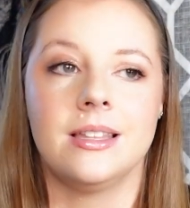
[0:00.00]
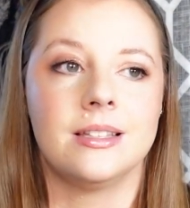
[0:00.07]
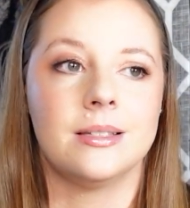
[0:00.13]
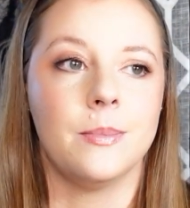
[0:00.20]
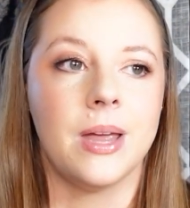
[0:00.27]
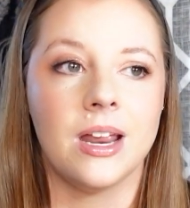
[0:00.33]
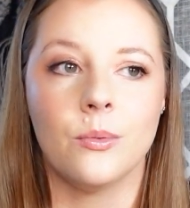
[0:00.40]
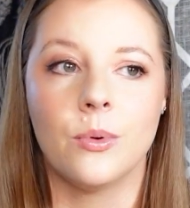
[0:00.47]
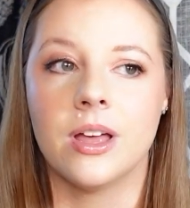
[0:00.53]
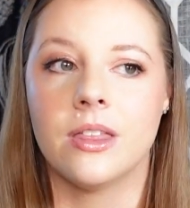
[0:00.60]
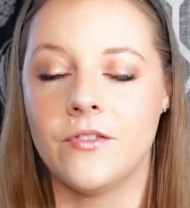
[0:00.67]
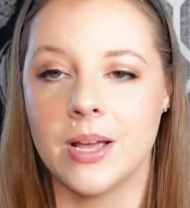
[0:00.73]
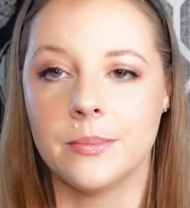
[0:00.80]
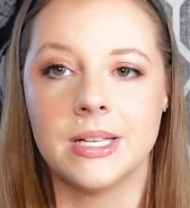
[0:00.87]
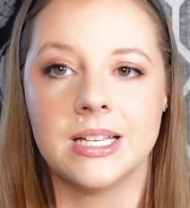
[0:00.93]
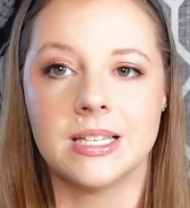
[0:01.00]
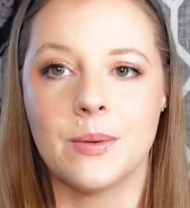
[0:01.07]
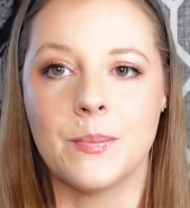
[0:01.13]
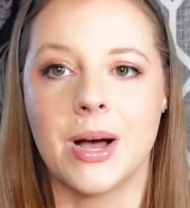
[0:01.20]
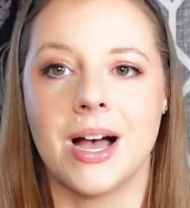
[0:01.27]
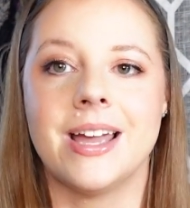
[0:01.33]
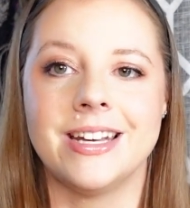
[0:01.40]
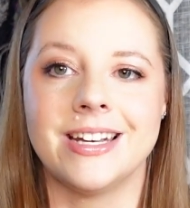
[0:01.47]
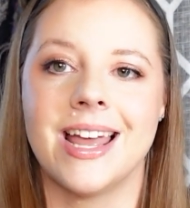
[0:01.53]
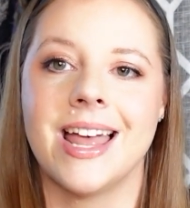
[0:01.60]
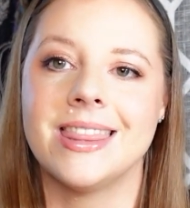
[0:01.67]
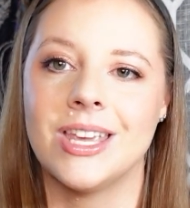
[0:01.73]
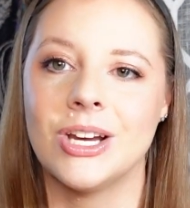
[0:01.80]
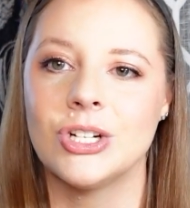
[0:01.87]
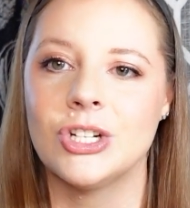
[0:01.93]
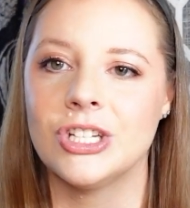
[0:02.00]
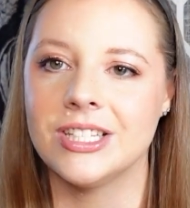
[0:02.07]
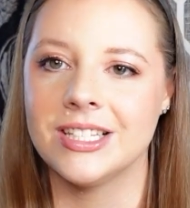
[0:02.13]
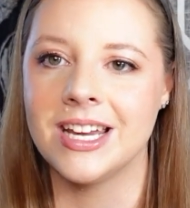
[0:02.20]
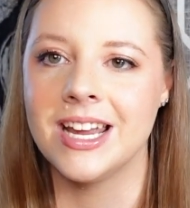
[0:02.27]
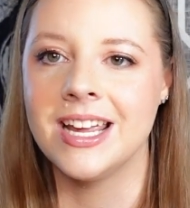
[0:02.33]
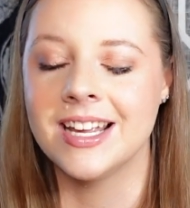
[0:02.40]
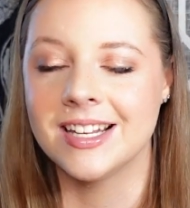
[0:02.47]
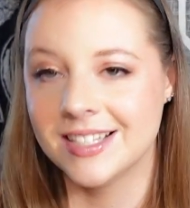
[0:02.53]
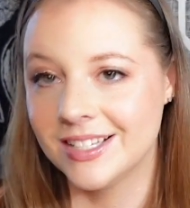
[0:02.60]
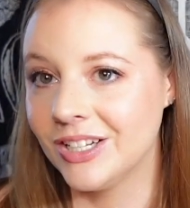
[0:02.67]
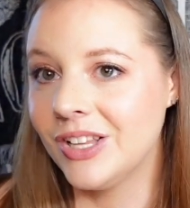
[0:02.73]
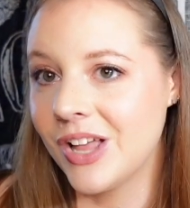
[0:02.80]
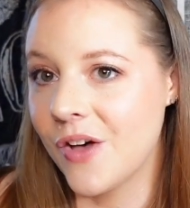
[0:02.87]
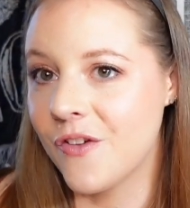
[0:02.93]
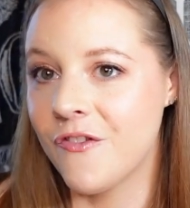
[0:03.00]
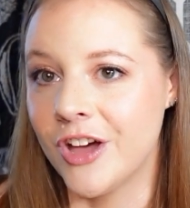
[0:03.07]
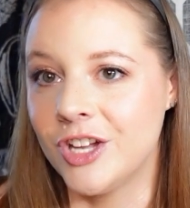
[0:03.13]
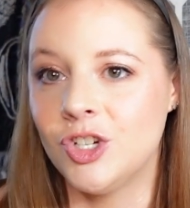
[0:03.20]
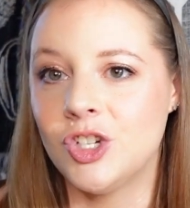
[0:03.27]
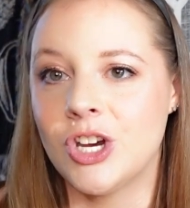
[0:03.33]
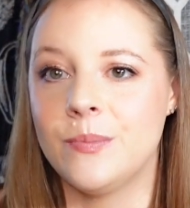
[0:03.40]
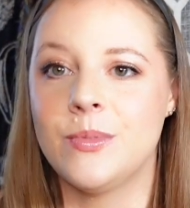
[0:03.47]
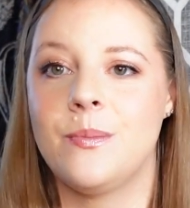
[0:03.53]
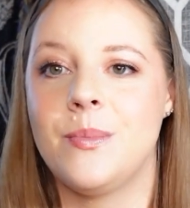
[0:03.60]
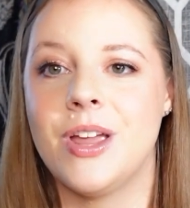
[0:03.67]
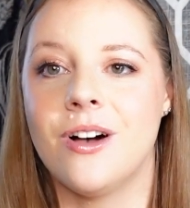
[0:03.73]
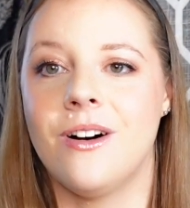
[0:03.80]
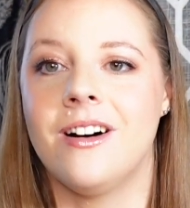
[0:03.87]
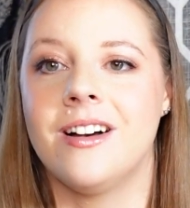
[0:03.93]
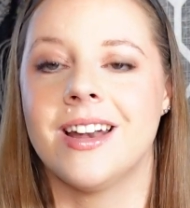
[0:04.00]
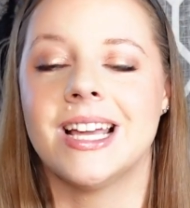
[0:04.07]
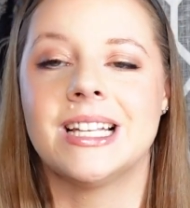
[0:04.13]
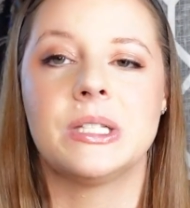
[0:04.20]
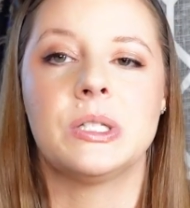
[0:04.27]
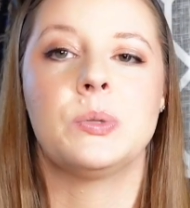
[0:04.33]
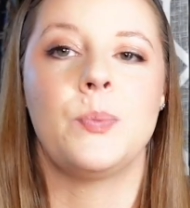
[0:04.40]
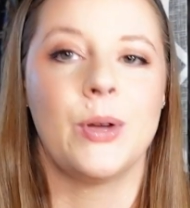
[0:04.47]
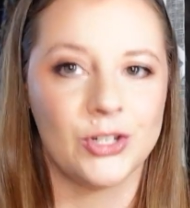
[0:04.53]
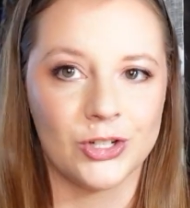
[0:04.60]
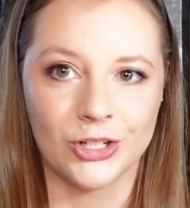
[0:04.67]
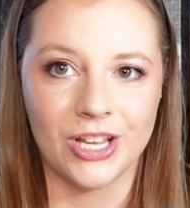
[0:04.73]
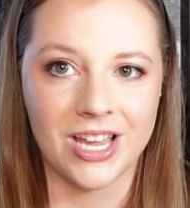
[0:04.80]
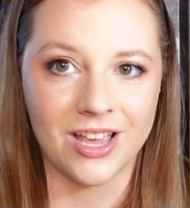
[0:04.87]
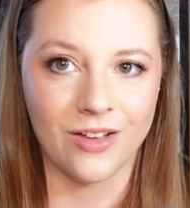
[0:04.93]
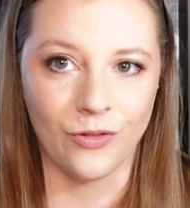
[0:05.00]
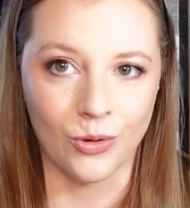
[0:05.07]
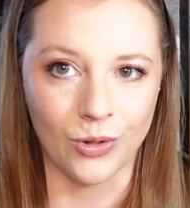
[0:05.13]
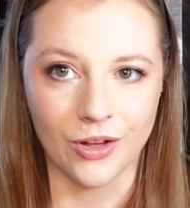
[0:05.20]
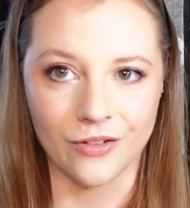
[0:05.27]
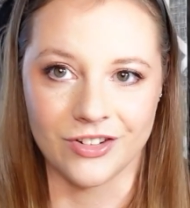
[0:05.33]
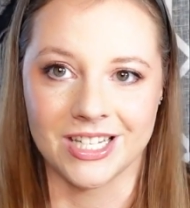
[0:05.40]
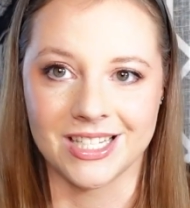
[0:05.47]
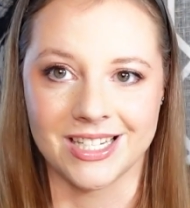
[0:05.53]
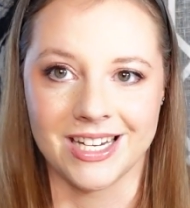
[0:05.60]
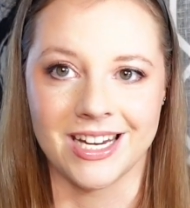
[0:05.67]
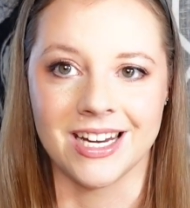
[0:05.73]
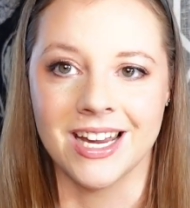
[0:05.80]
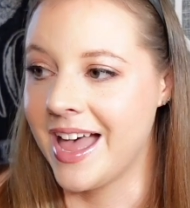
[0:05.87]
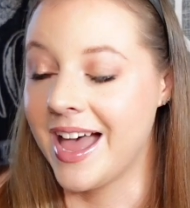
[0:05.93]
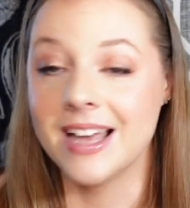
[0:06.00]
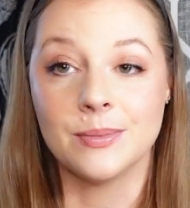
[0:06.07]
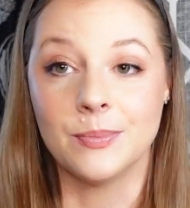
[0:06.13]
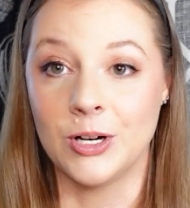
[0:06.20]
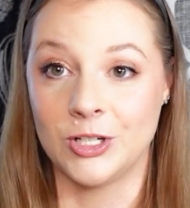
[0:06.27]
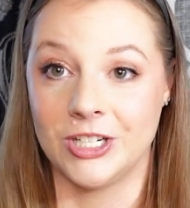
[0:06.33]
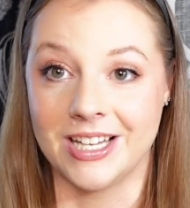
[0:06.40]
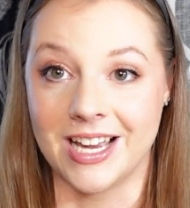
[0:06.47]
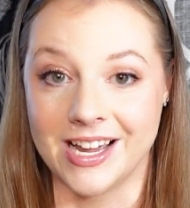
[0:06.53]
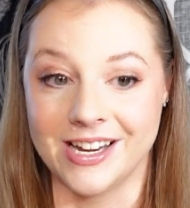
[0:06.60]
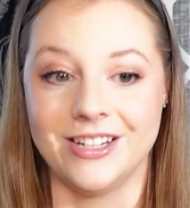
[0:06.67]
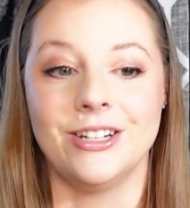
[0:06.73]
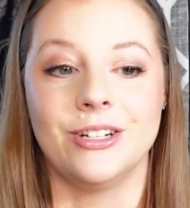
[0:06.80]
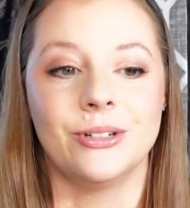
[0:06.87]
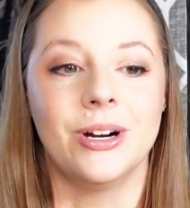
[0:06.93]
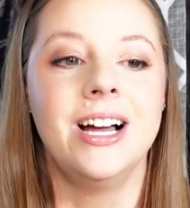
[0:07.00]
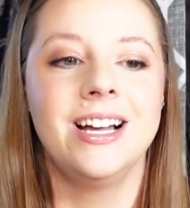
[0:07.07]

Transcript: It's made with families in mind, and they're just still a fun ship to be on, especially if you love Disney as much as I do.